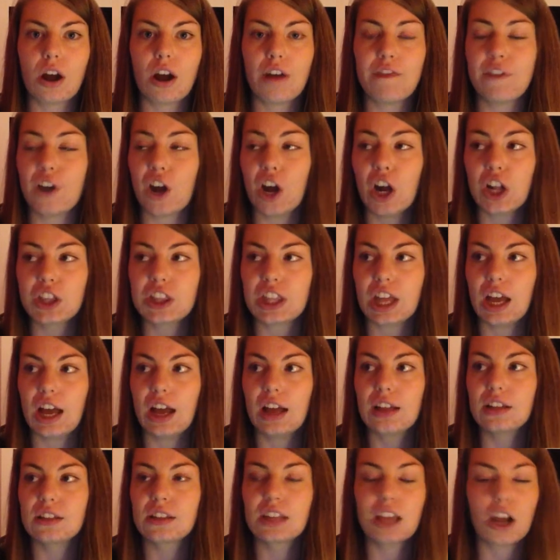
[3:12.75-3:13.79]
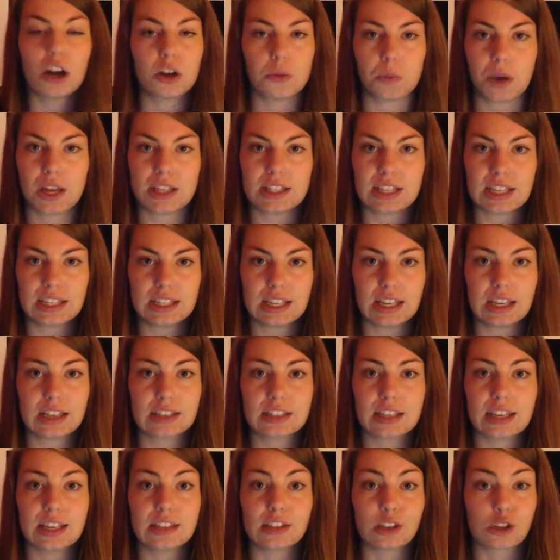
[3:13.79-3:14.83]
I've heard that The Only Way is
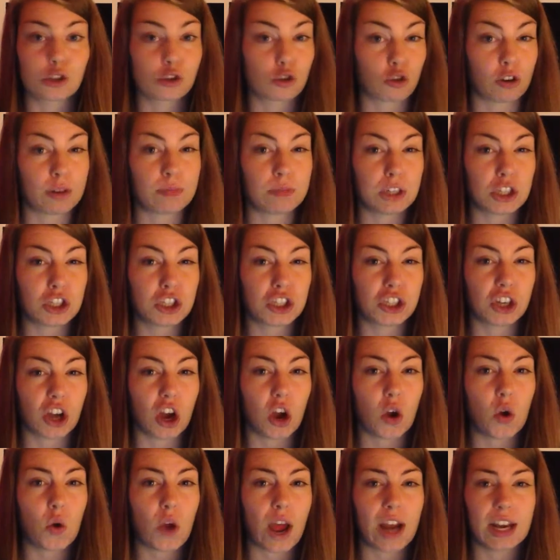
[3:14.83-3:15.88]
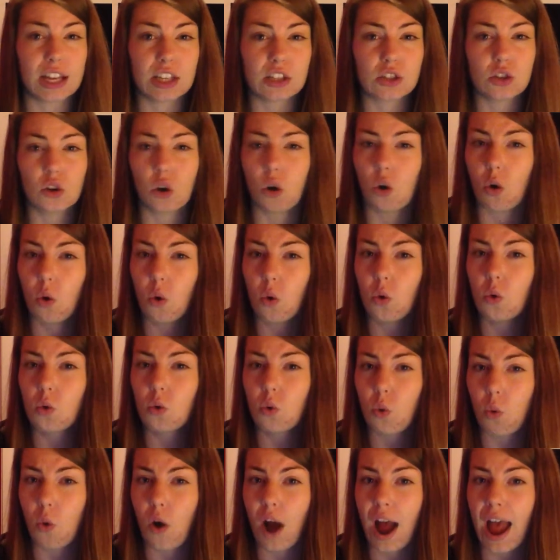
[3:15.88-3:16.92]
Essex is a scripted show and it's not all
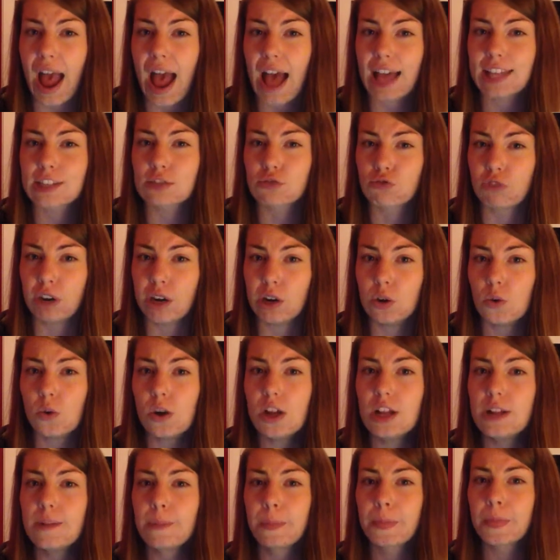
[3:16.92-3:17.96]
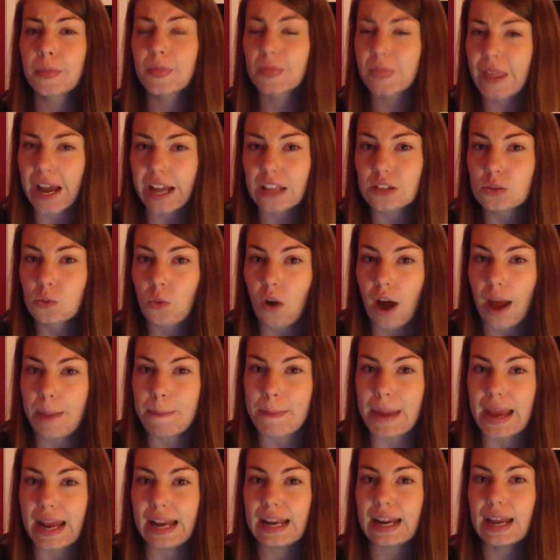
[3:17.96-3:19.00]
quite as real. That's what I
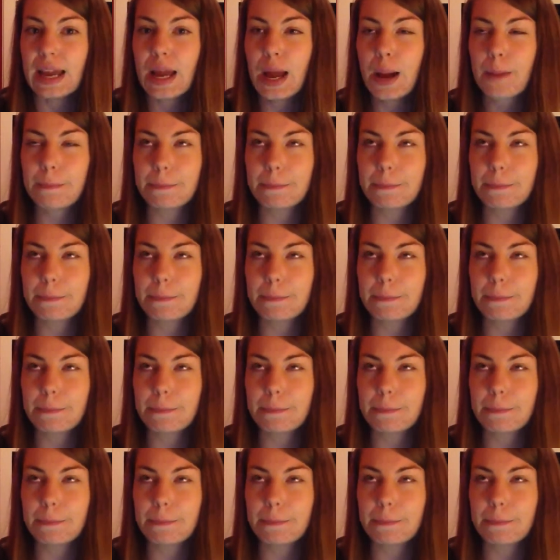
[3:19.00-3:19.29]
meant.